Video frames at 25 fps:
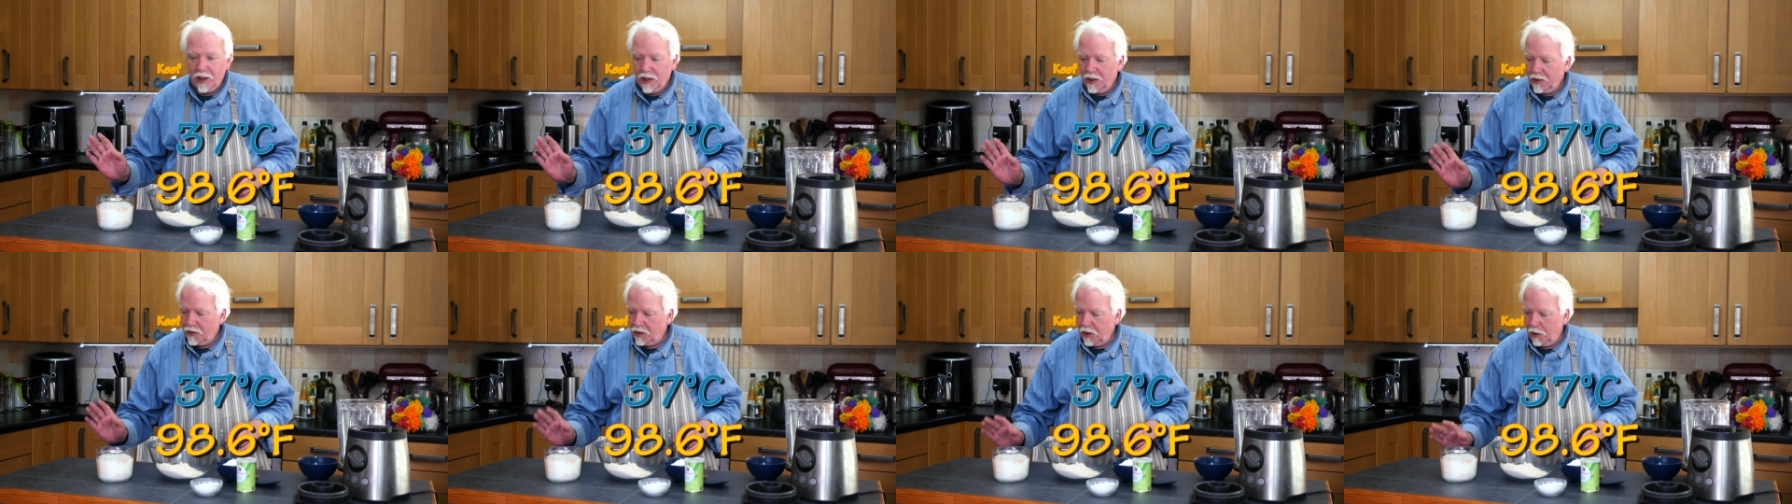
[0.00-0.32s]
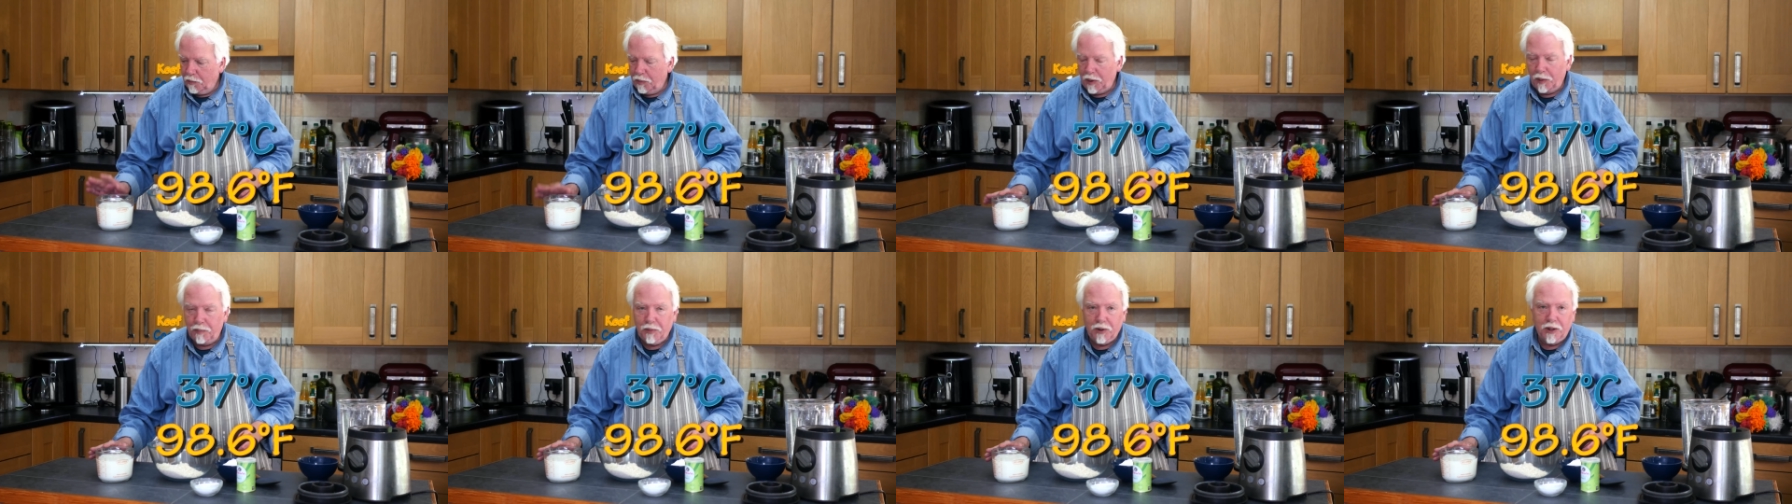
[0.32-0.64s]
So I'll
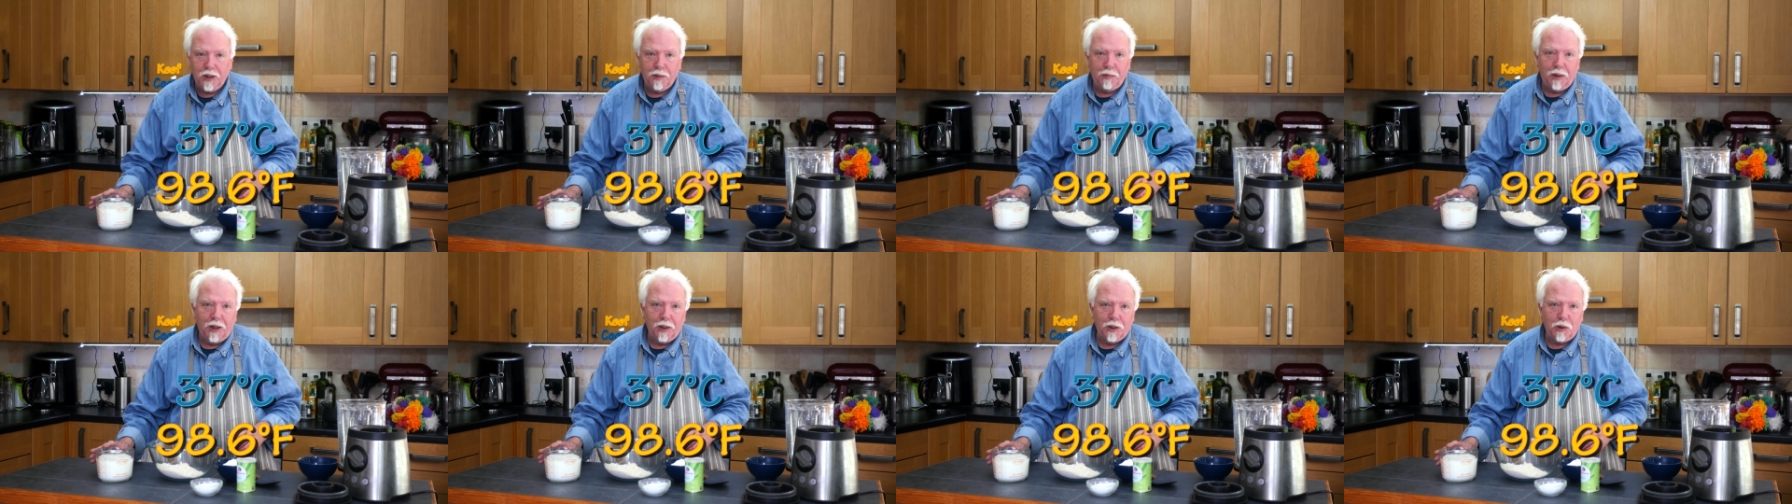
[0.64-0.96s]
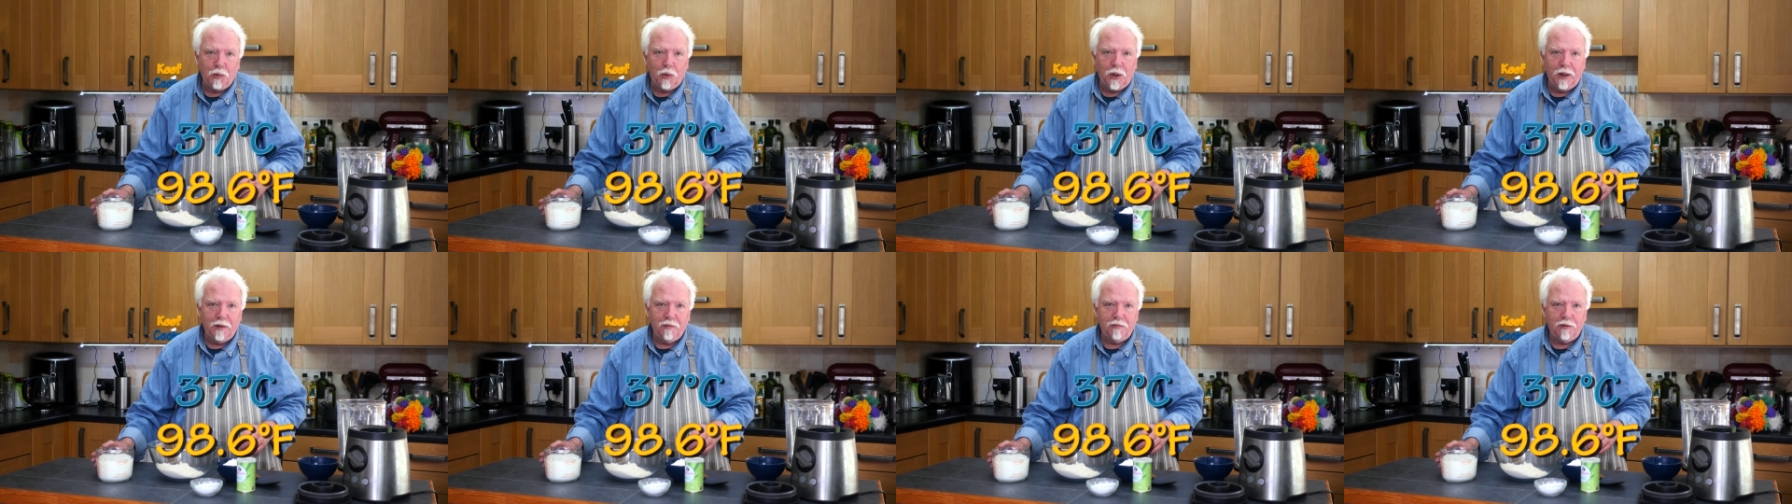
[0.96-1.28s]
pop it in the
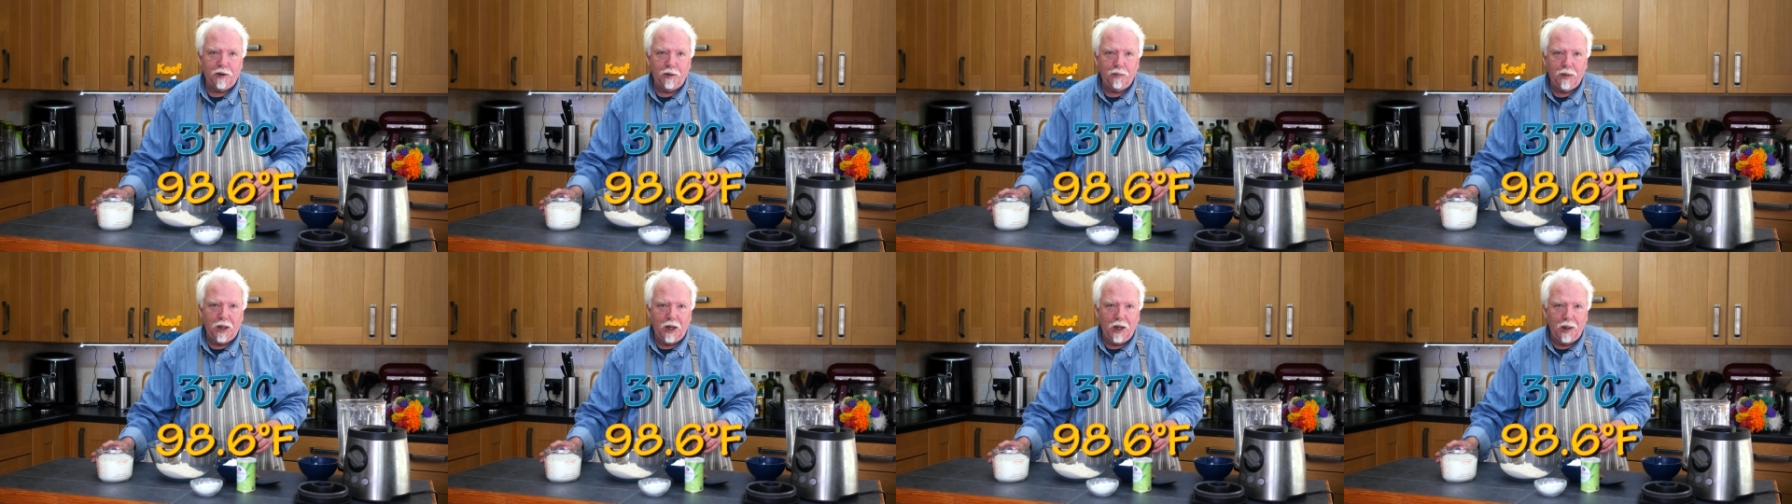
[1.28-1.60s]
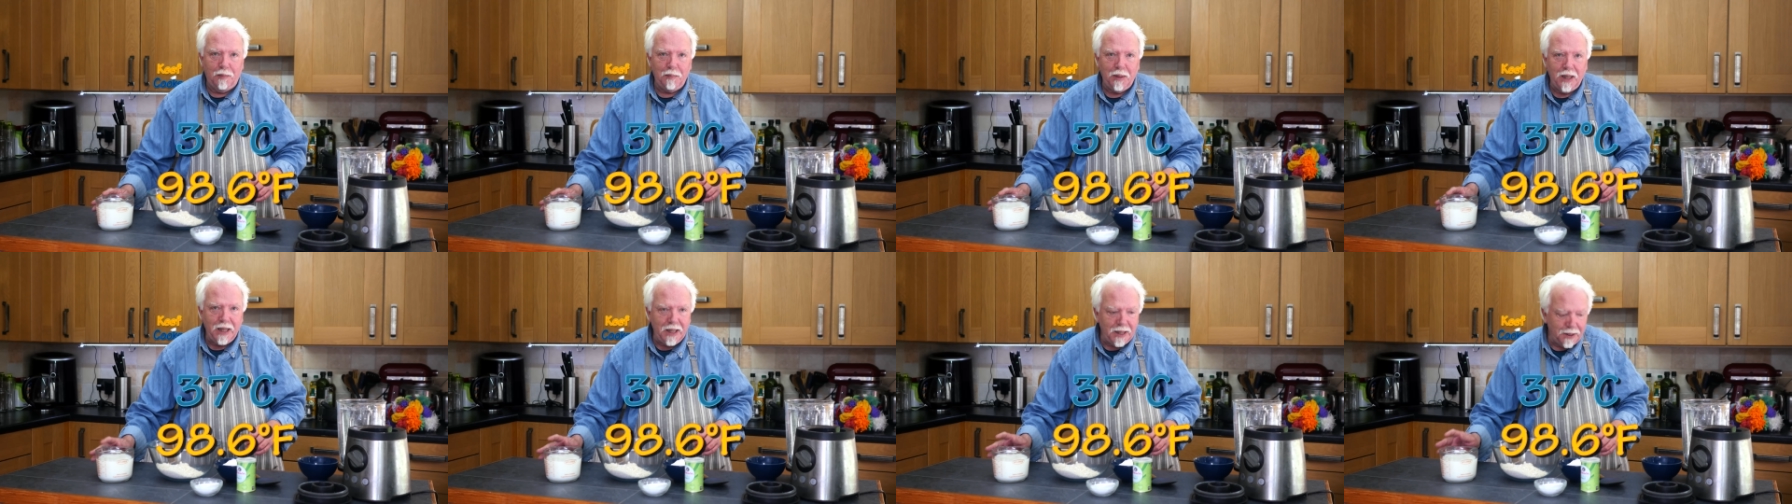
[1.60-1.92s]
microwave for about a
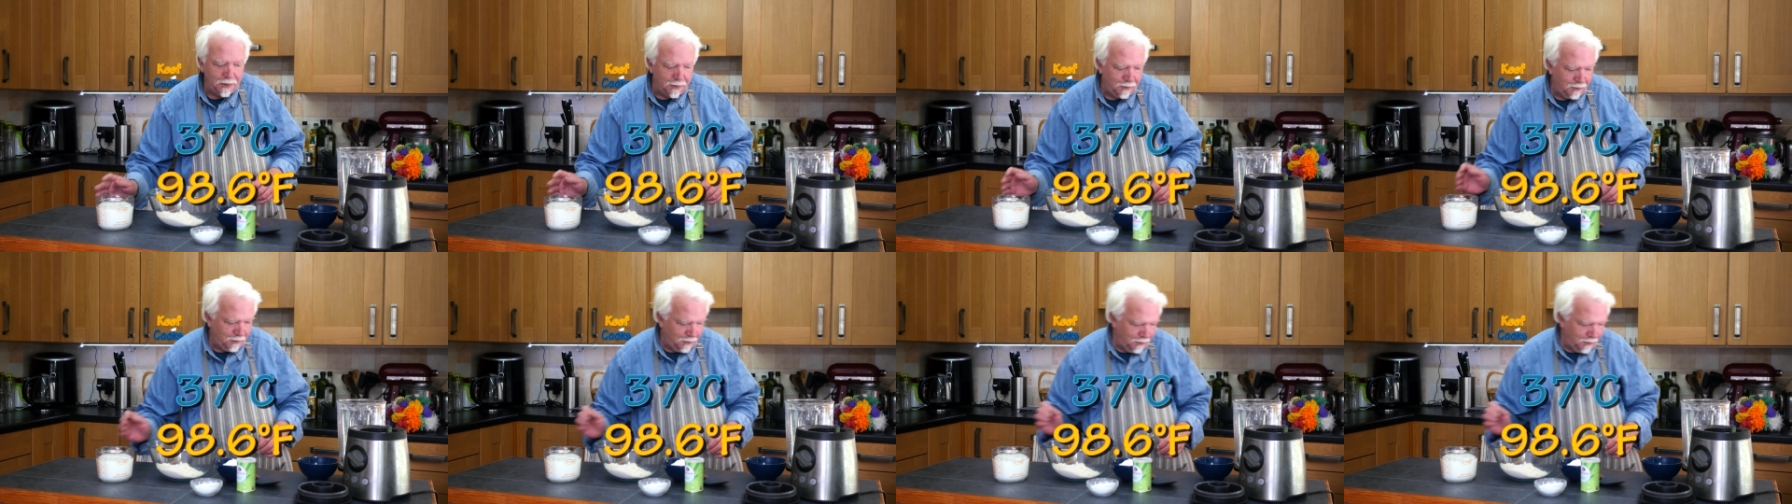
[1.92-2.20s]
minute